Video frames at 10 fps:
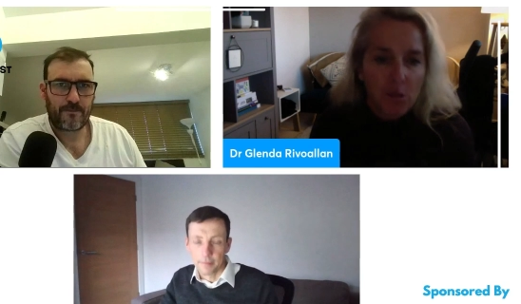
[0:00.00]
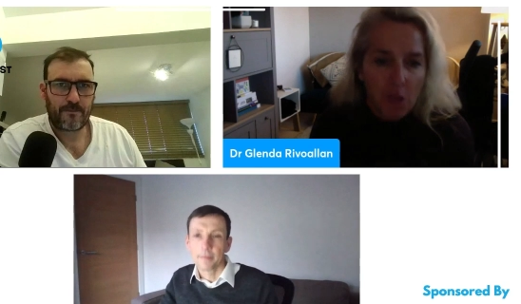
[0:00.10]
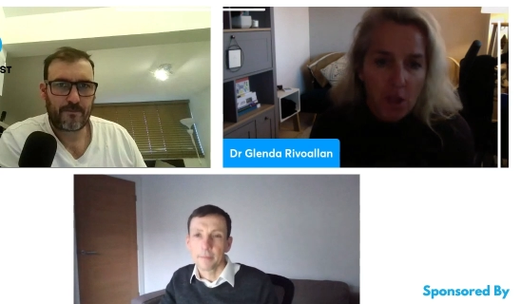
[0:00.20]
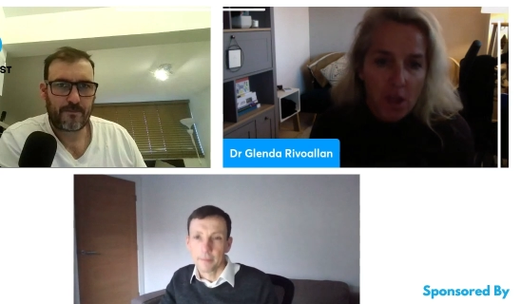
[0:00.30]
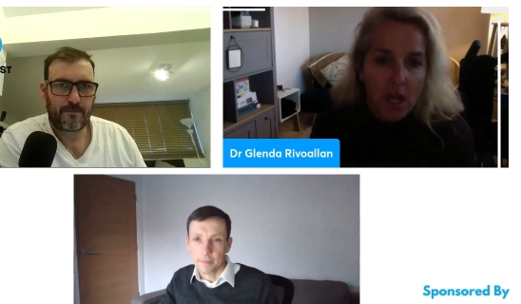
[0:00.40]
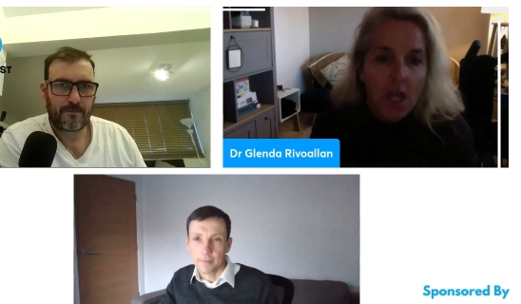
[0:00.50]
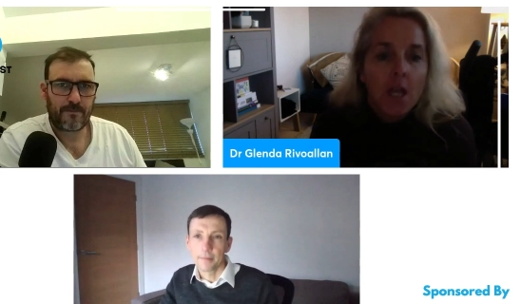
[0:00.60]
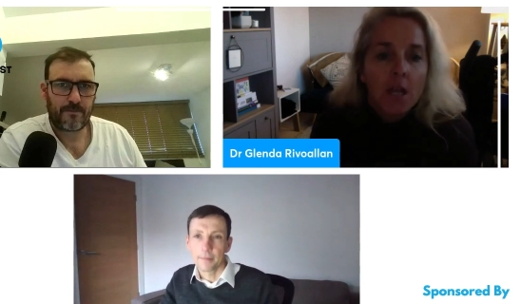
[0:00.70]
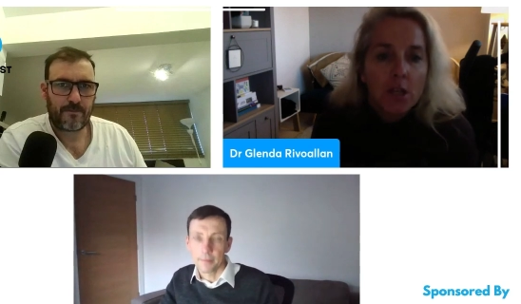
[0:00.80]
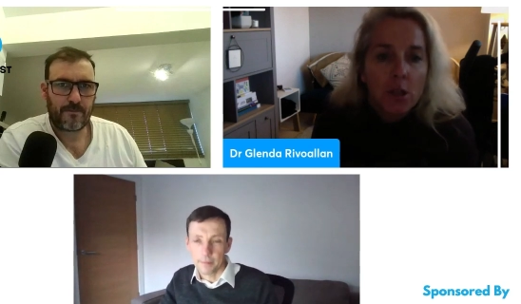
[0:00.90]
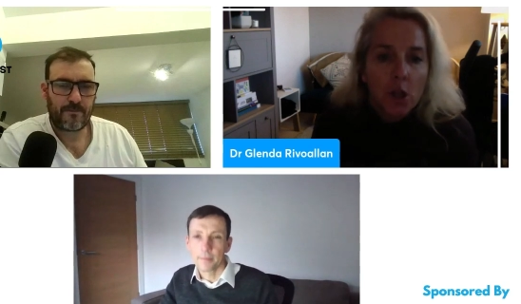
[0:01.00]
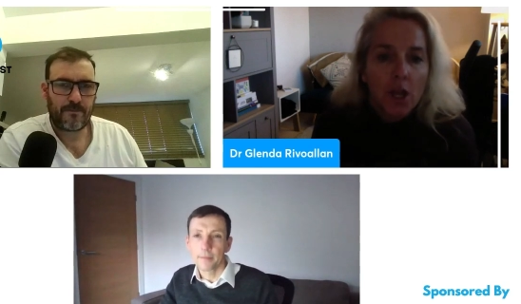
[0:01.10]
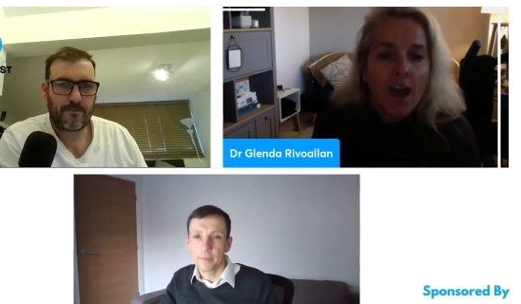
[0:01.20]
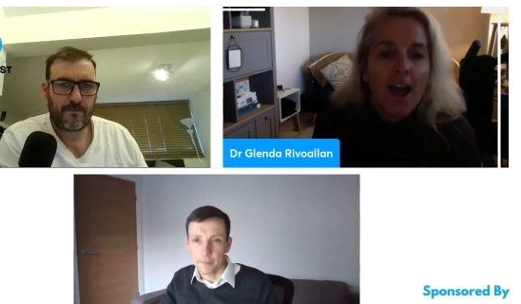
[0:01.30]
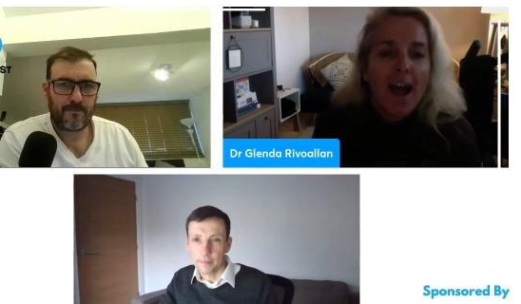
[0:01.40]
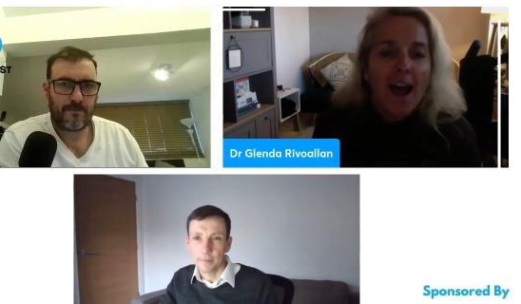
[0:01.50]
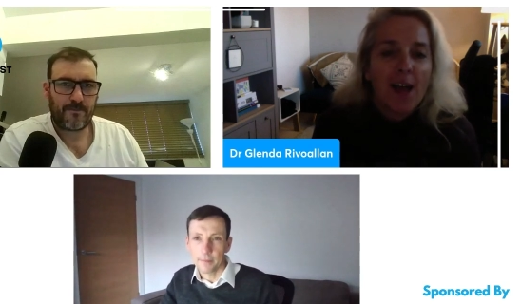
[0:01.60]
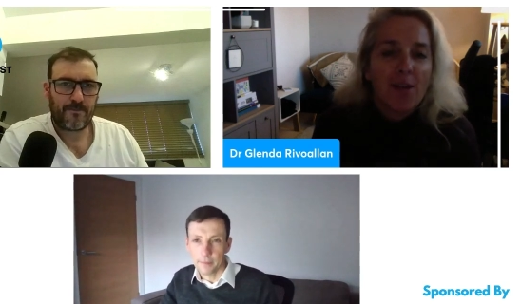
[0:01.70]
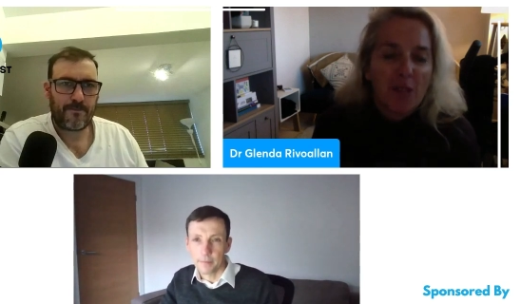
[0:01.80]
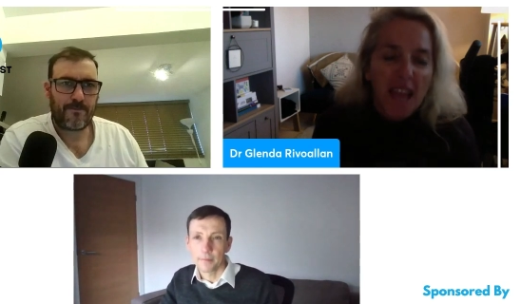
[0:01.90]
Speaker 1: study to look at
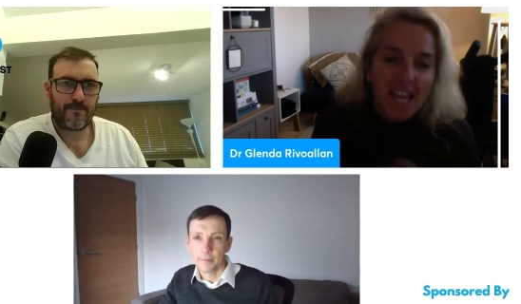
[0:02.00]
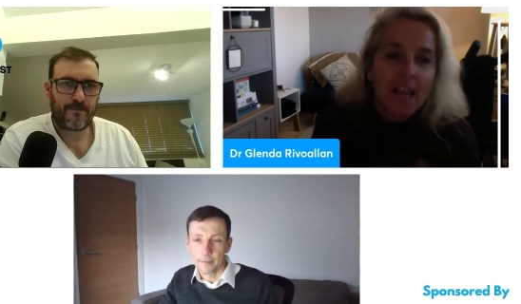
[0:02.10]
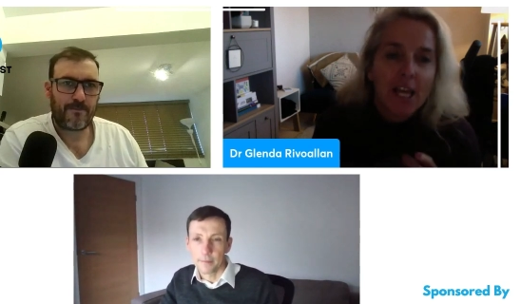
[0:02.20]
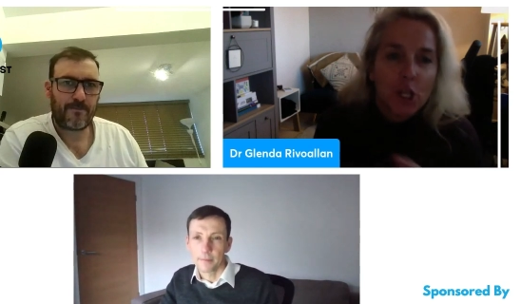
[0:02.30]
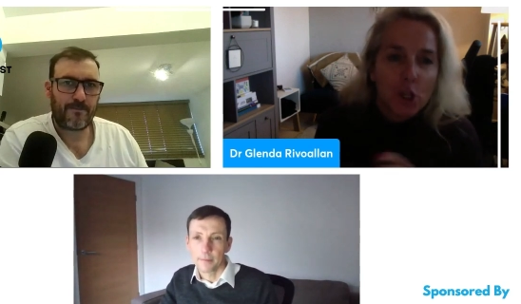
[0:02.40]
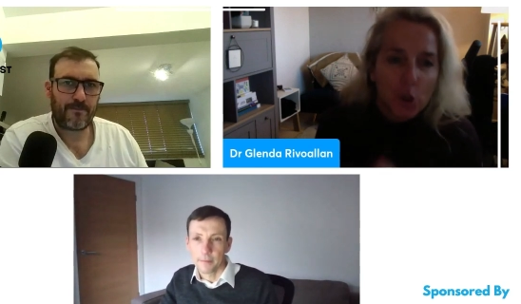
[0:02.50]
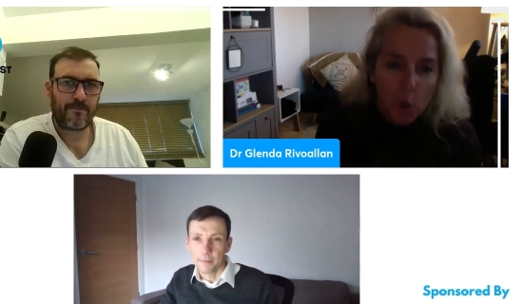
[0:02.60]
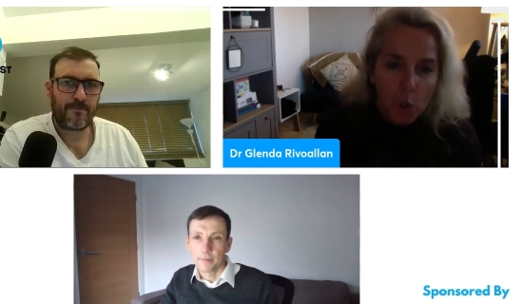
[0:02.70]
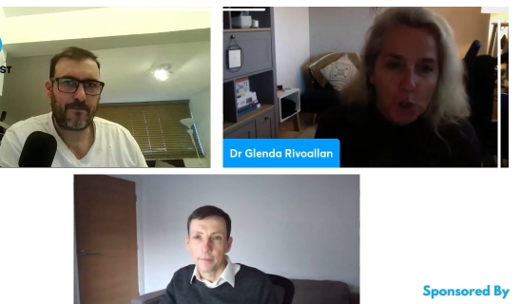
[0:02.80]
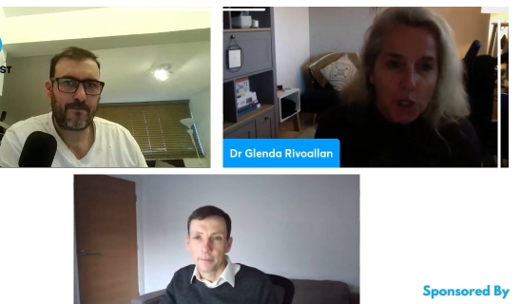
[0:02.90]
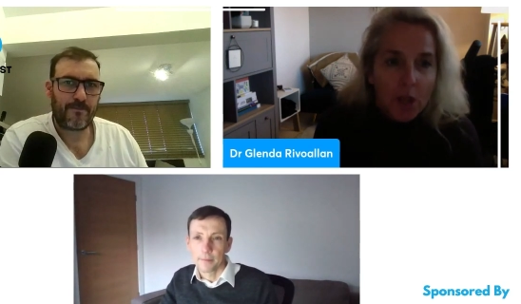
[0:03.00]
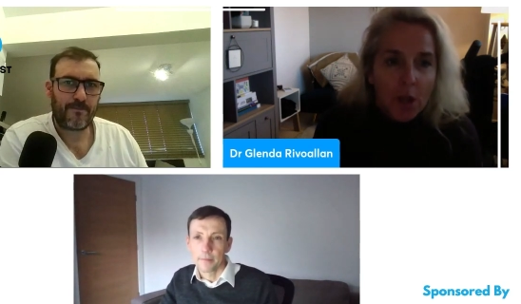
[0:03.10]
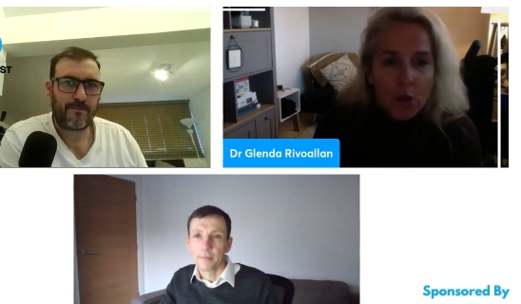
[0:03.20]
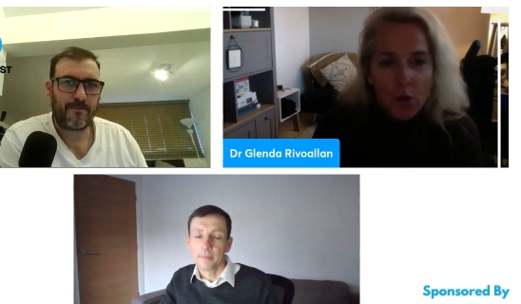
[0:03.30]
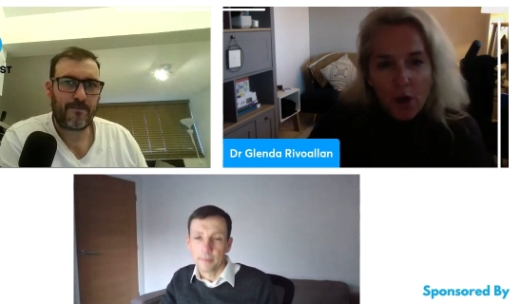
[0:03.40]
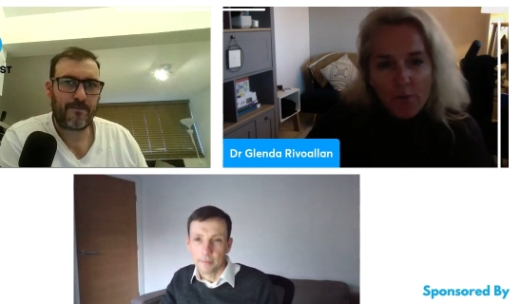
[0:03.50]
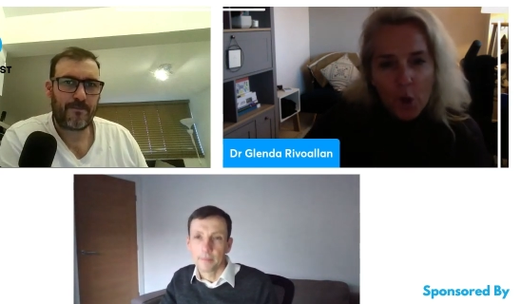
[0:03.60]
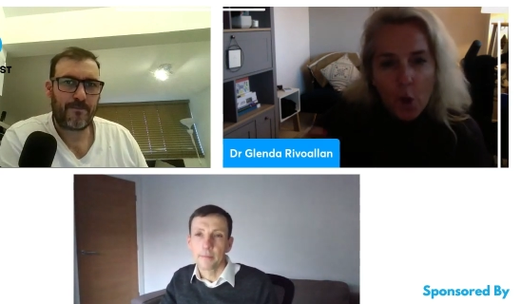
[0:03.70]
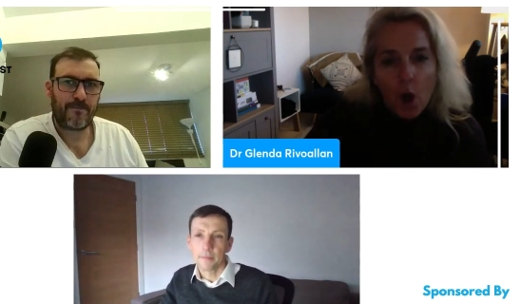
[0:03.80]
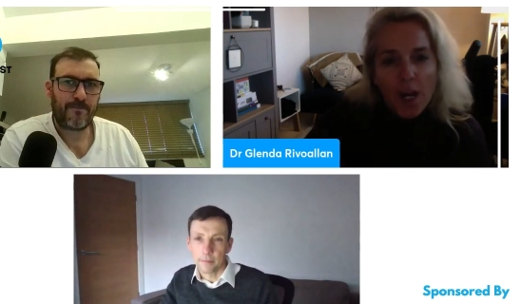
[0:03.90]
a site like yours who have
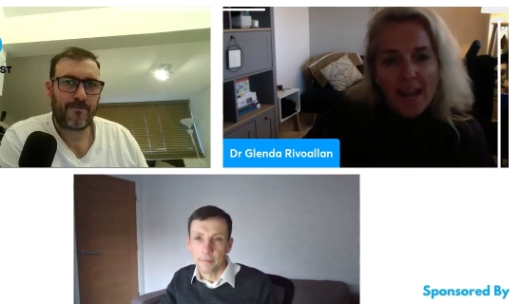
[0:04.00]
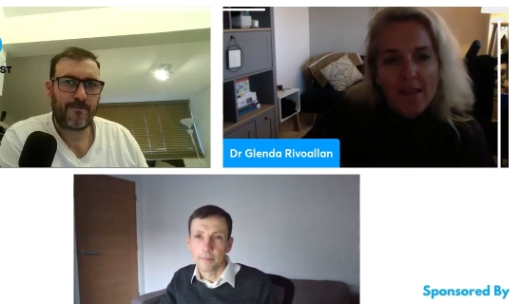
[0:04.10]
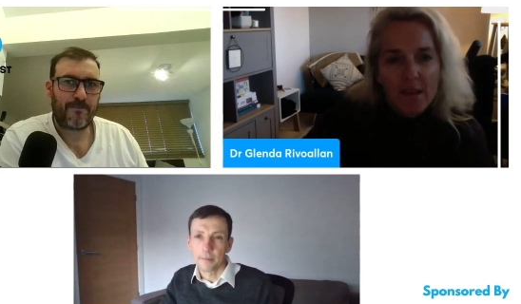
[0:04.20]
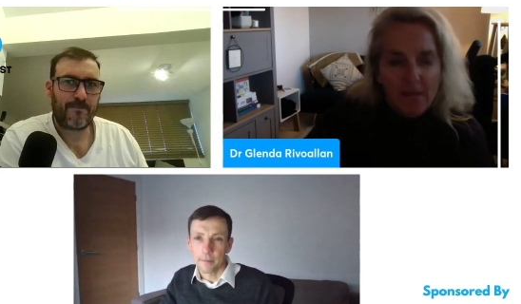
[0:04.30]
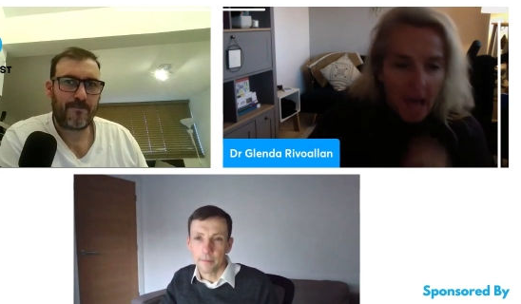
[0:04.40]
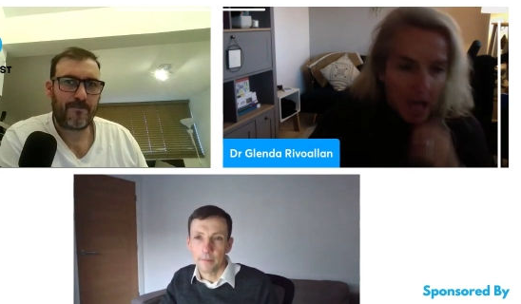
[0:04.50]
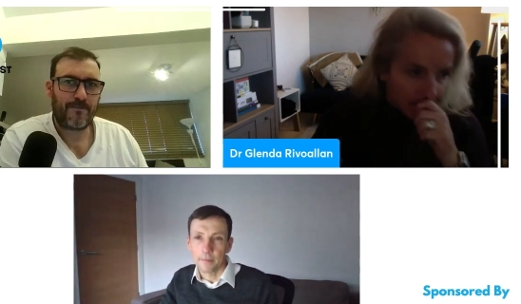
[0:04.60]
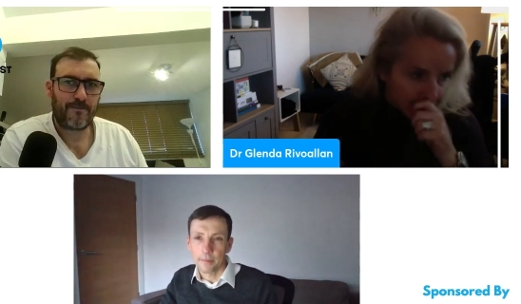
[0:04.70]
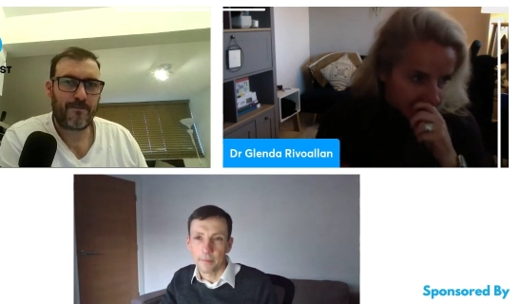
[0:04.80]
gone into that